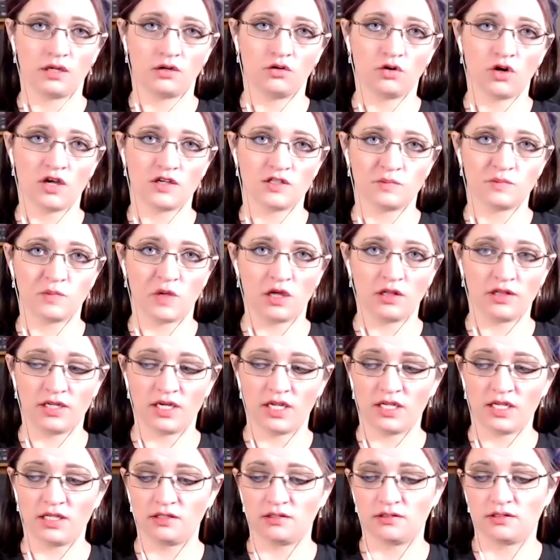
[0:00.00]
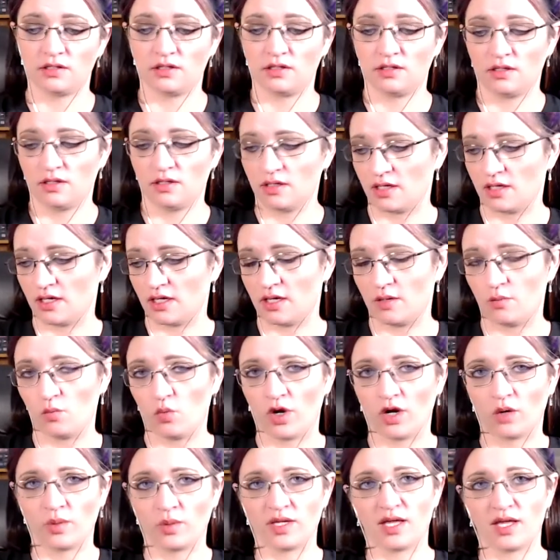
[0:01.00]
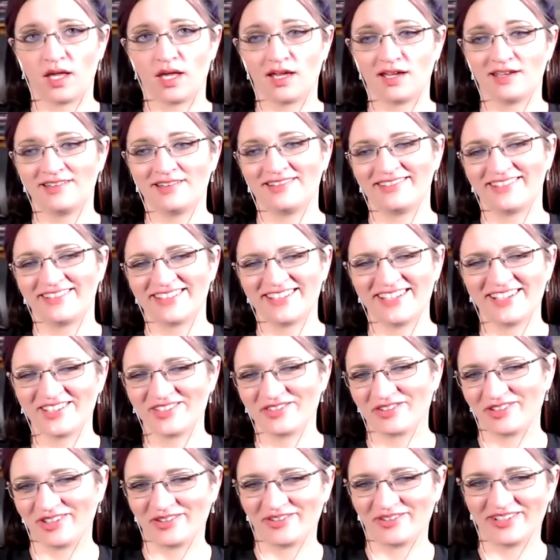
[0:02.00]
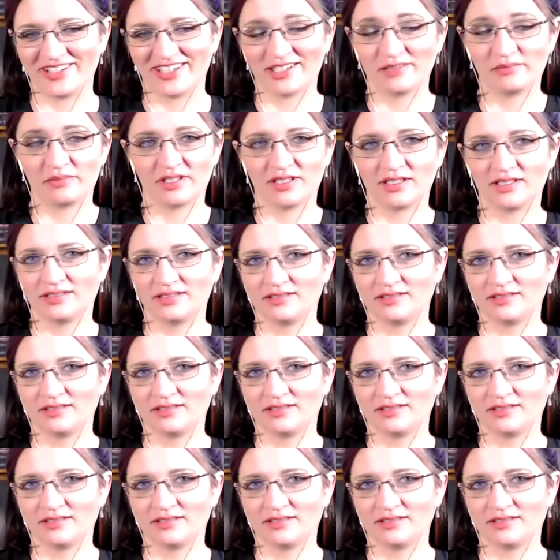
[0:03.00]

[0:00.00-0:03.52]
cross pollinate, where we can. It sounds really weird, but